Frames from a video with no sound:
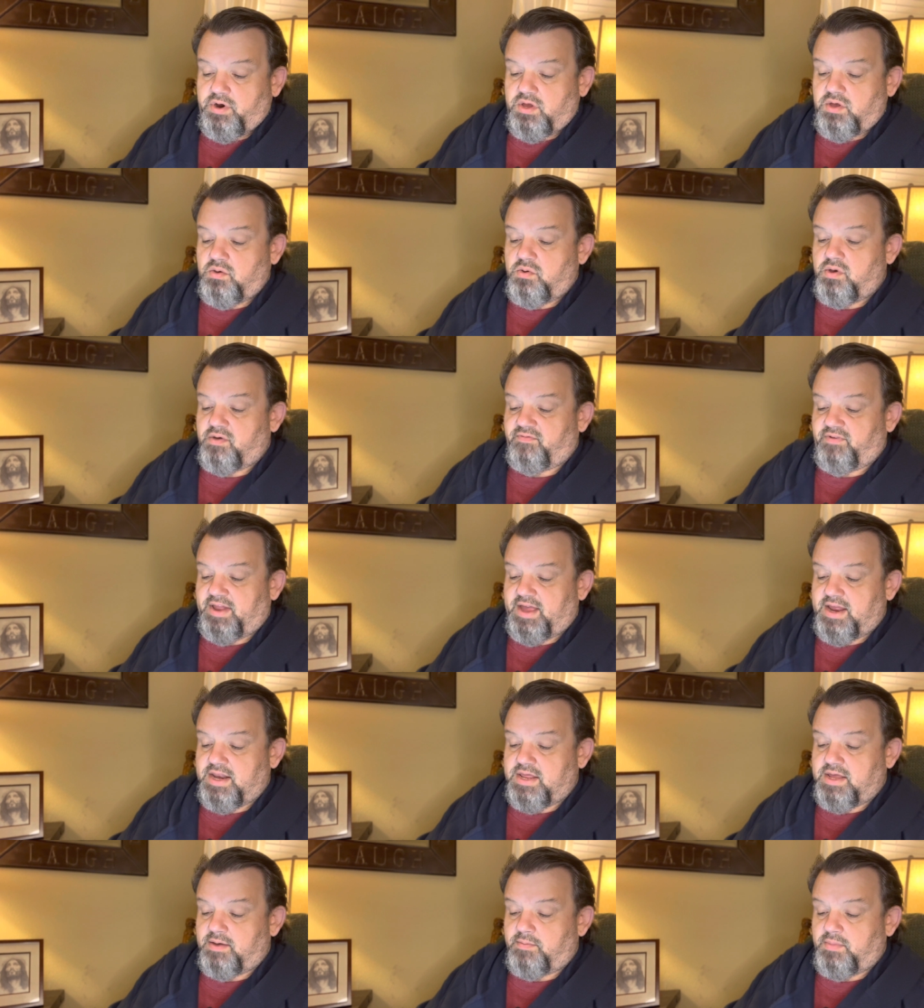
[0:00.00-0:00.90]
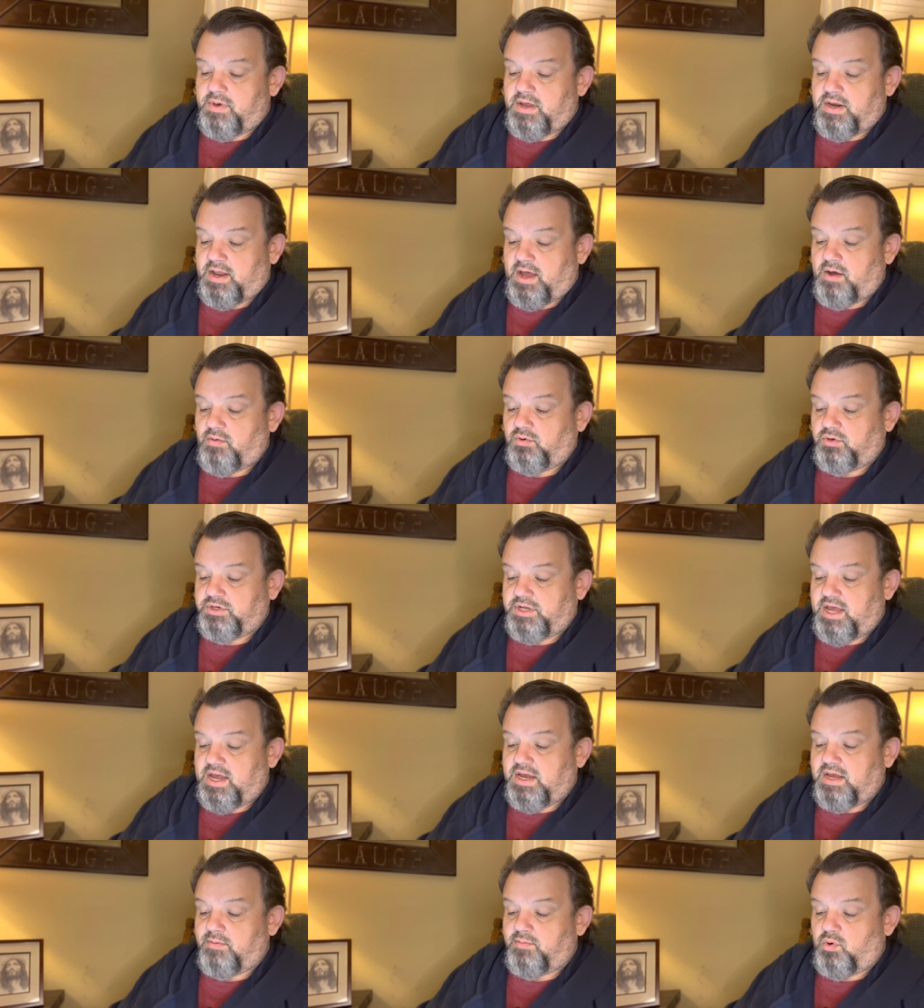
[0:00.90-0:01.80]
you have laid him, and I will
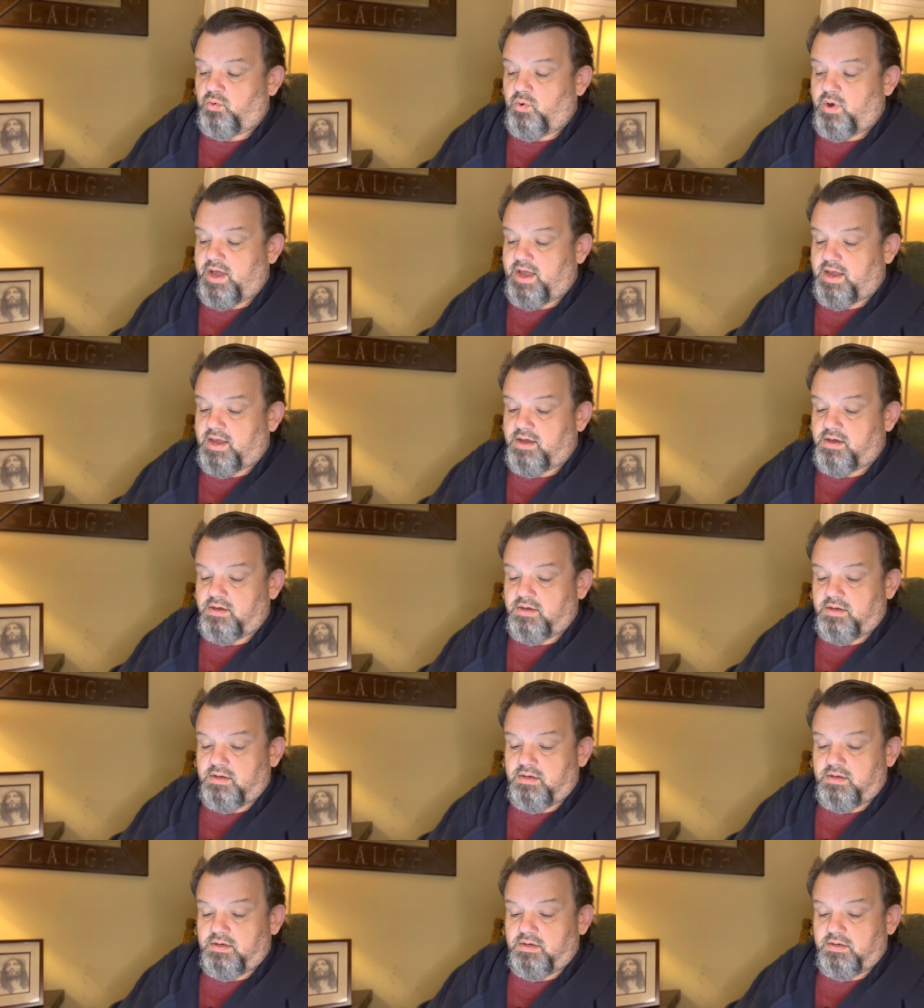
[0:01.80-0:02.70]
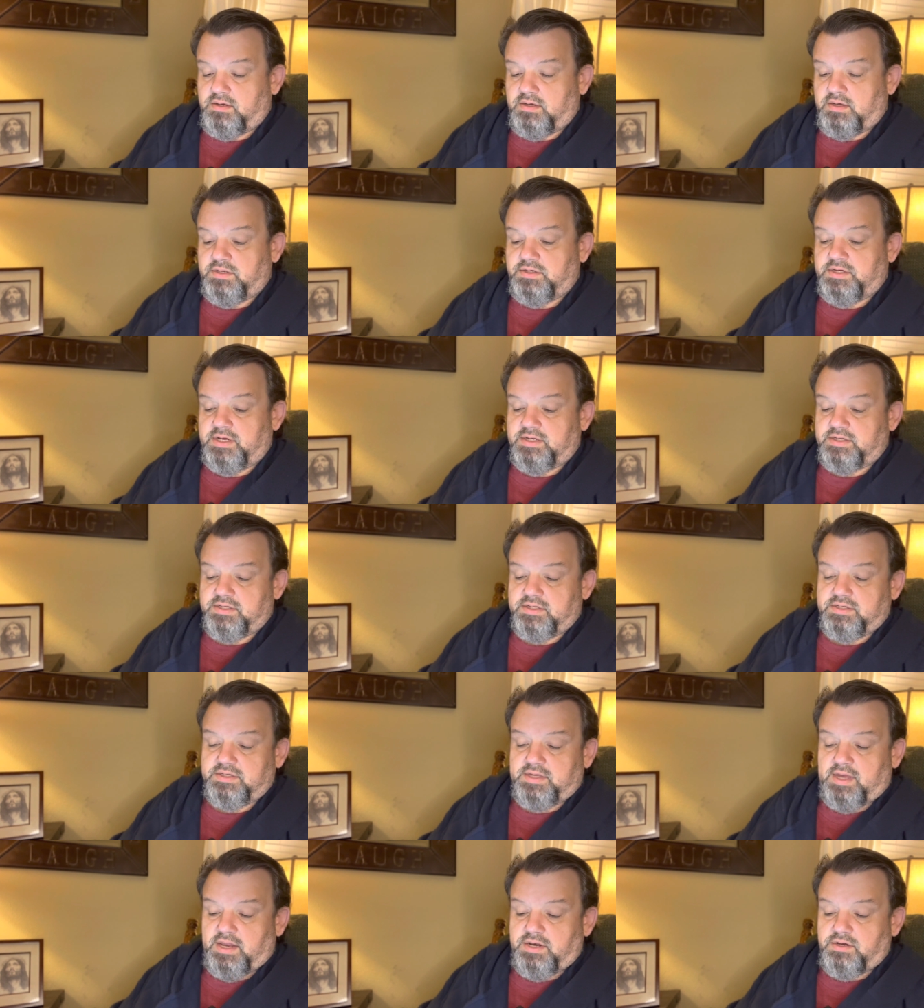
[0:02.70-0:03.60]
take him away. And Jesus
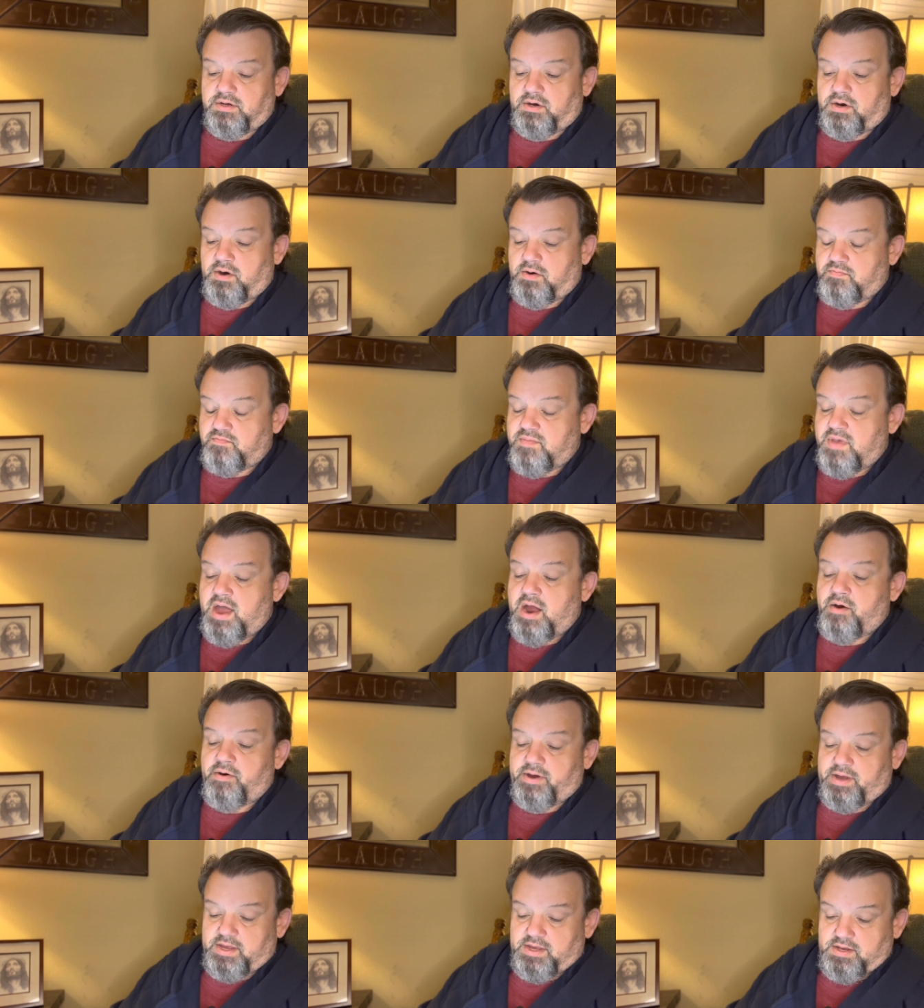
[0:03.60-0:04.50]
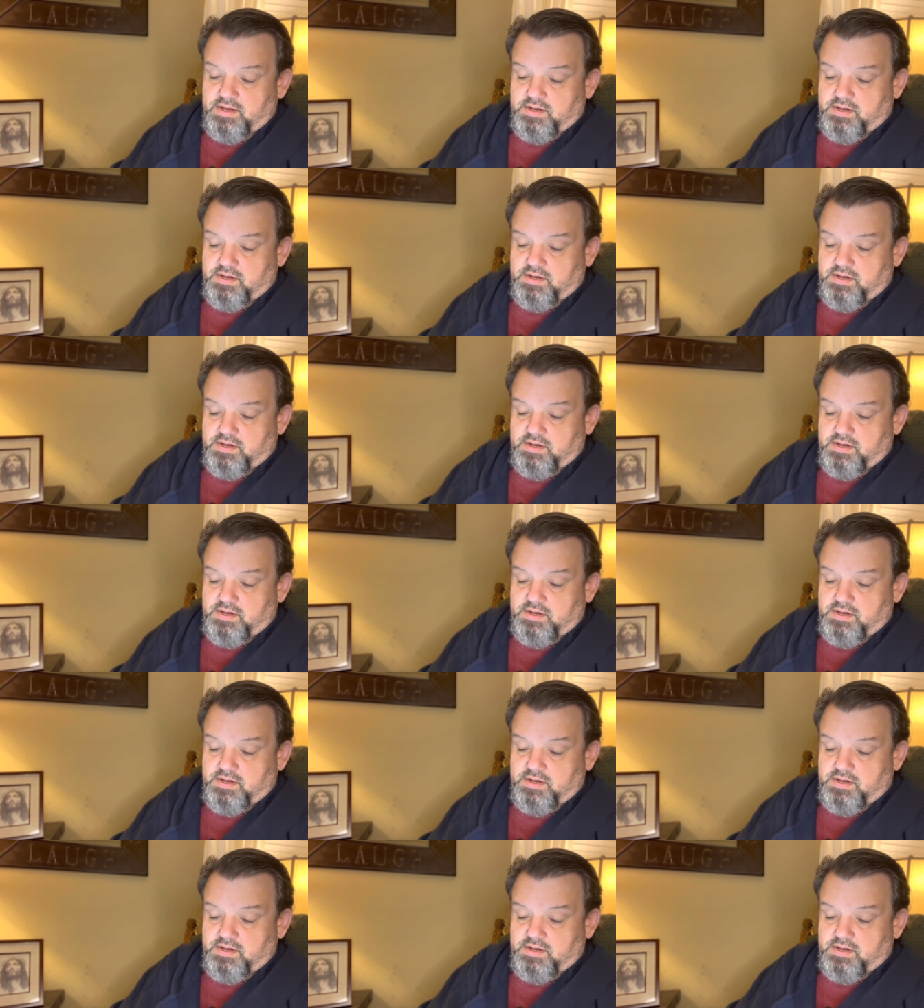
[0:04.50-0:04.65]
said to her, Mary.